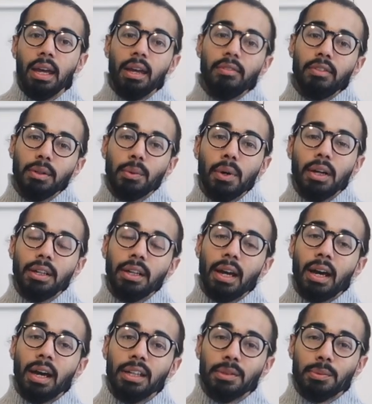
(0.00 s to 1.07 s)
Hey everyone,
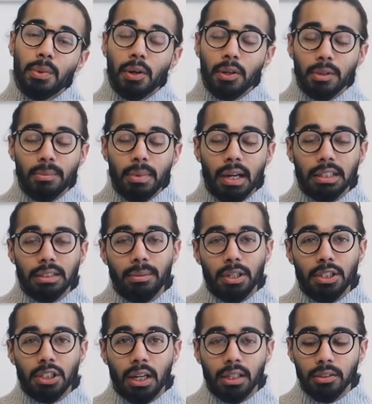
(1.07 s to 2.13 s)
and welcome back to
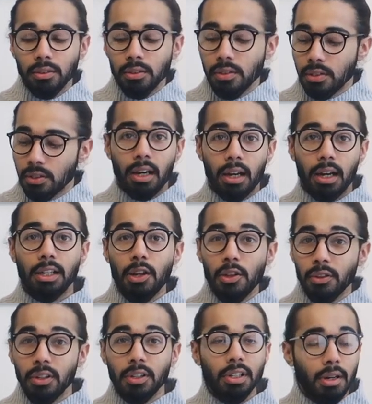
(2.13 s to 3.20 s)
my channel. I
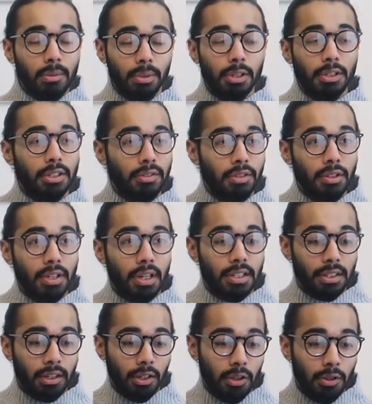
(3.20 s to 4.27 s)
know that I only uploaded a few
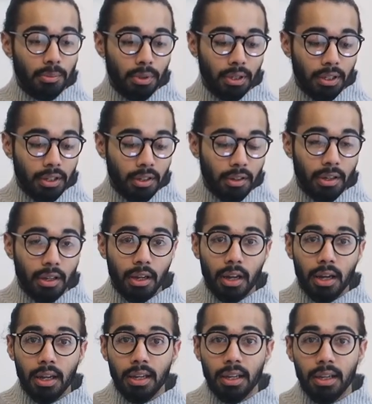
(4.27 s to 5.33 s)
days ago, but
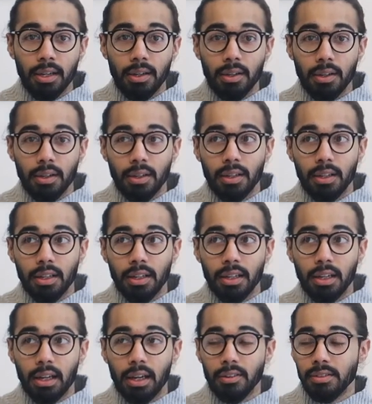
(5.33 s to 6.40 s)
I
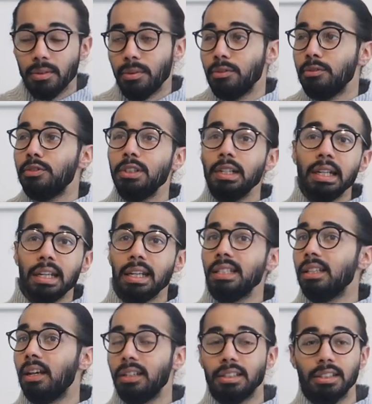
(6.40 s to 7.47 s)
have something really
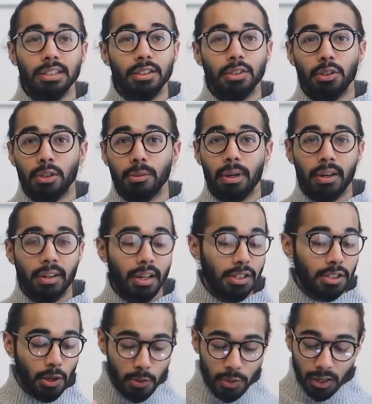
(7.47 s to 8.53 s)
exciting to talk about, and
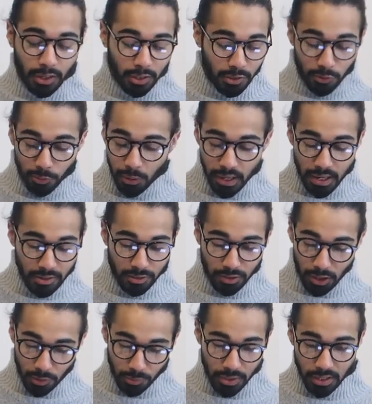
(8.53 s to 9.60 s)
I don't think I could have waited
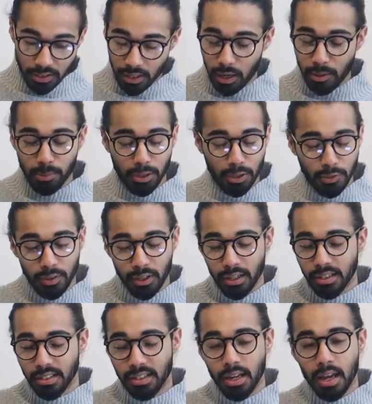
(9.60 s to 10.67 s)
for another week to upload
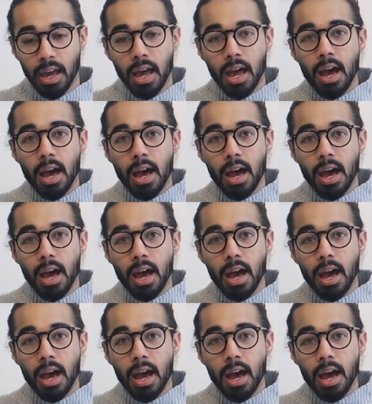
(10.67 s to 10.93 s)
this.